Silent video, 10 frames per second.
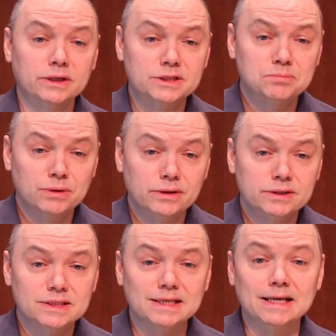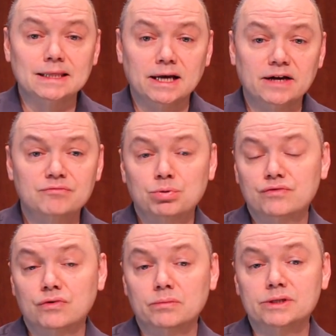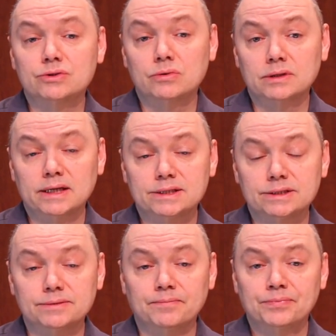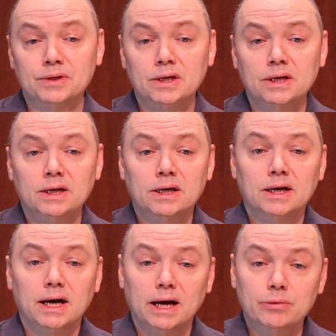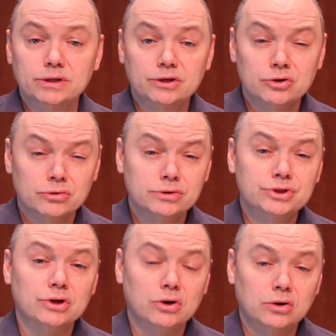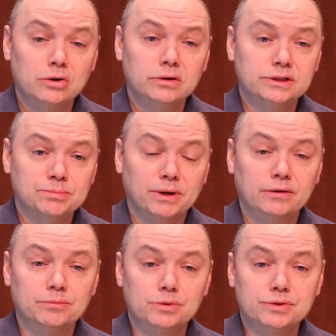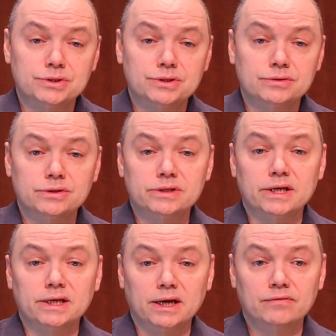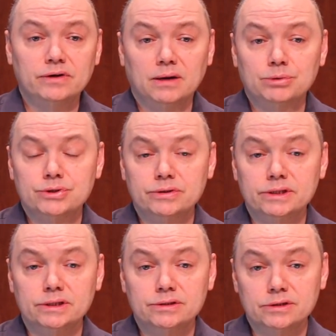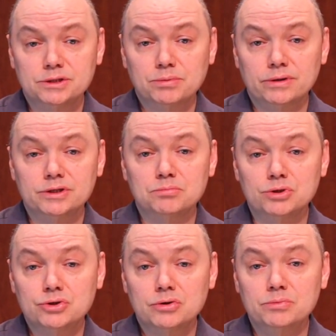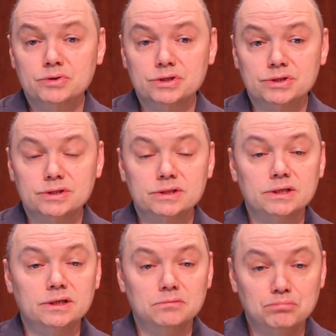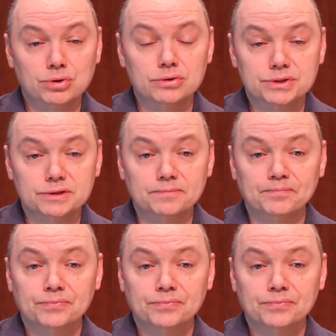experienced in a live performance or lesson. I would encourage all aspiring musicians to take every opportunity to experience mature musicians in person.